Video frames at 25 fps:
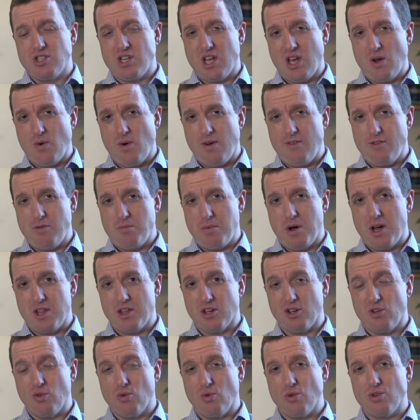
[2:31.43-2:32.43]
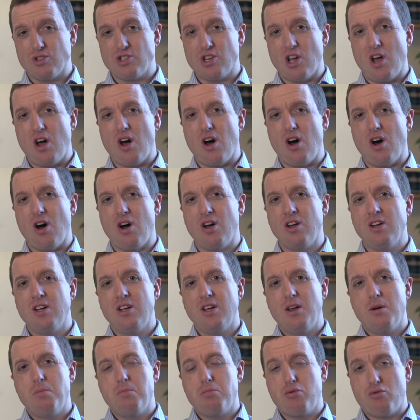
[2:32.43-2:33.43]
however, by the courts are
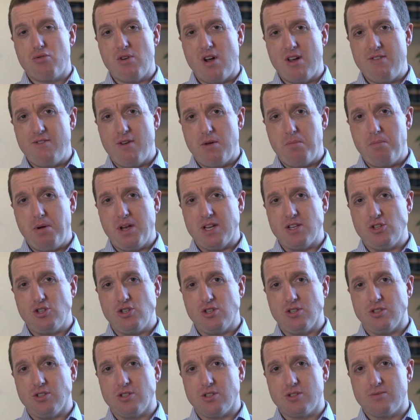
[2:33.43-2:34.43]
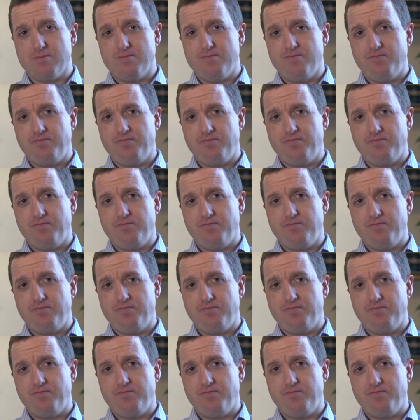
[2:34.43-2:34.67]
private pensions.